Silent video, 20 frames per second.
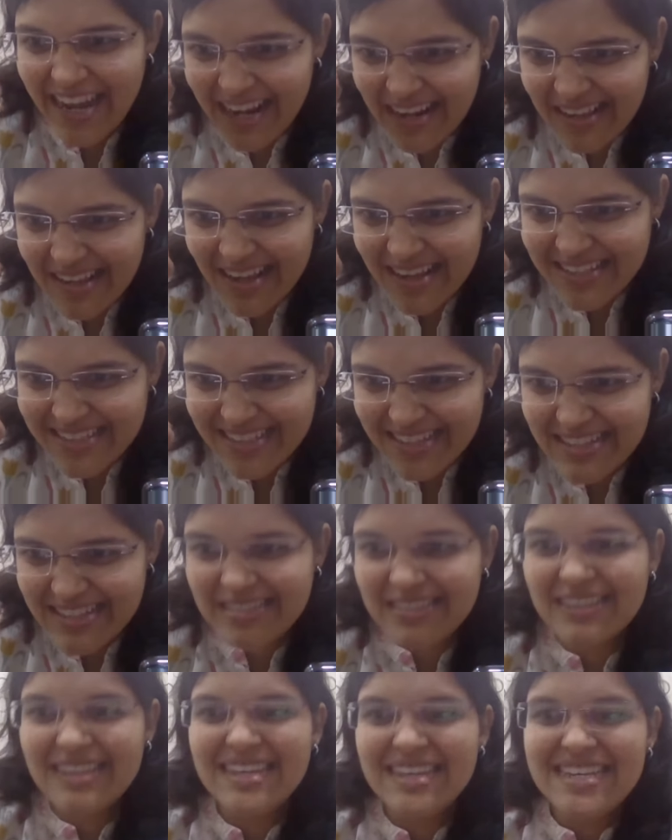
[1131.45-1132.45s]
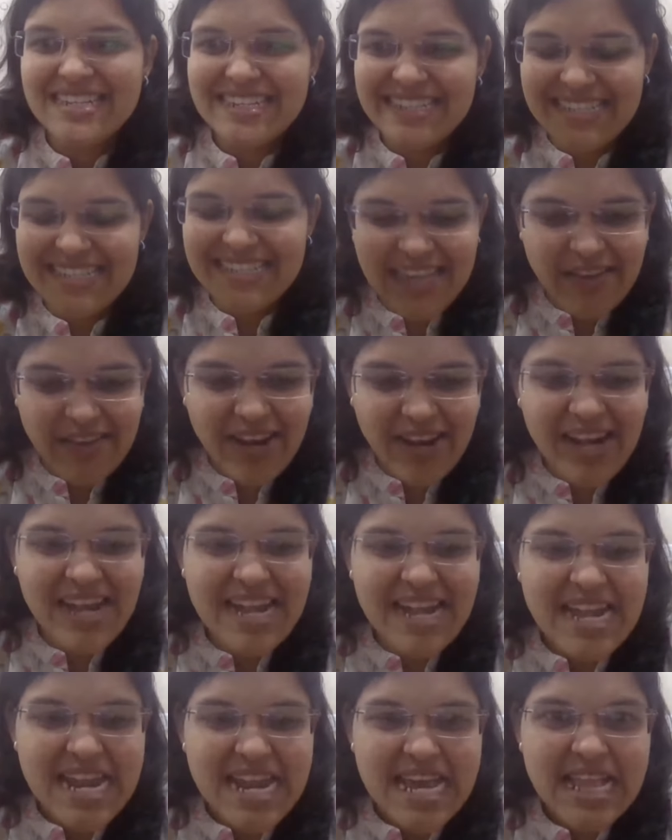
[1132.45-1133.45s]
And the answer is
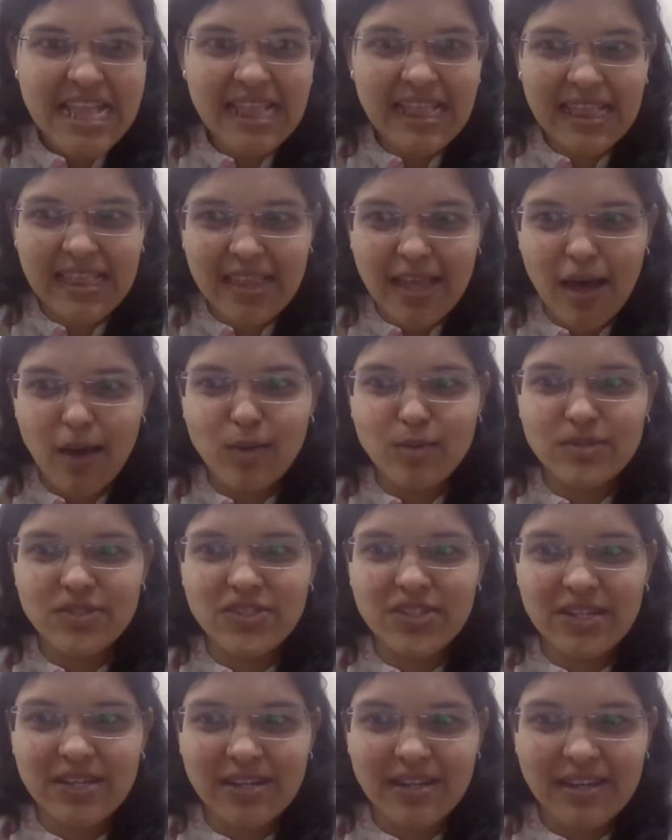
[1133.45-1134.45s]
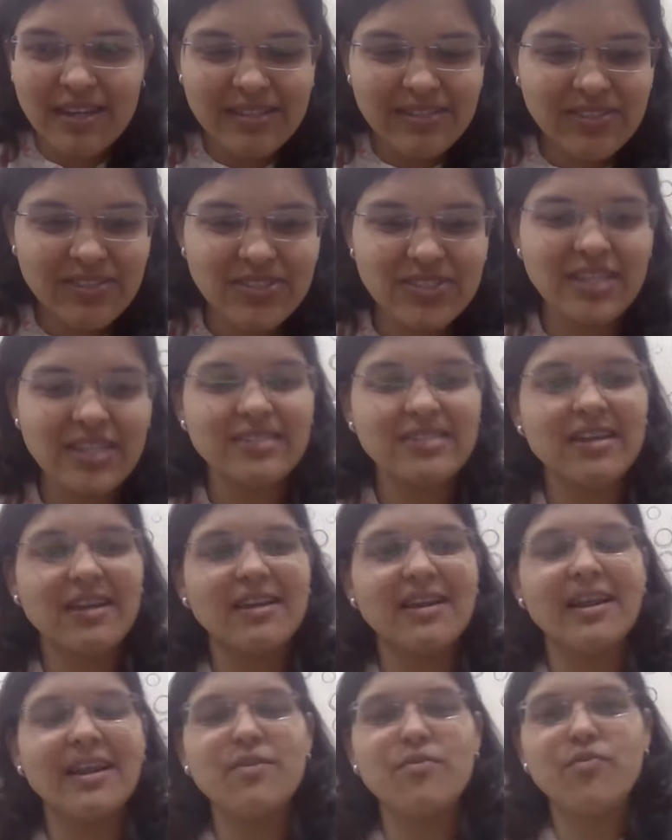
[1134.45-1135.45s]

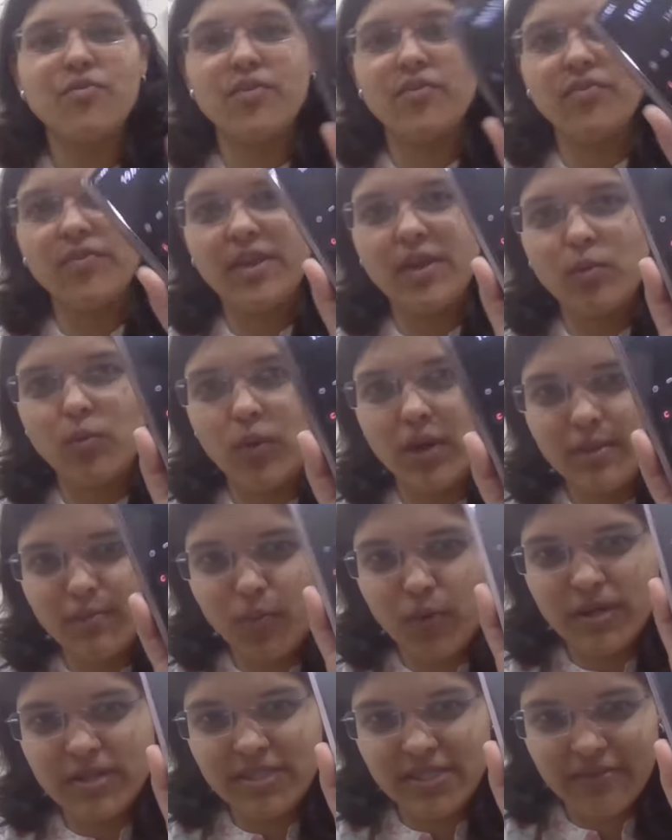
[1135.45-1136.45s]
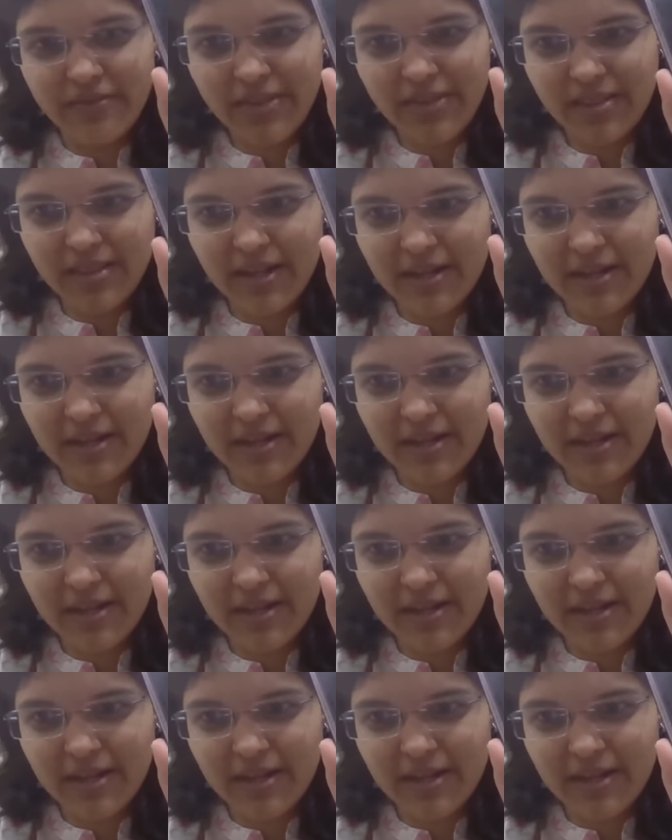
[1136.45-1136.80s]
17,651.7.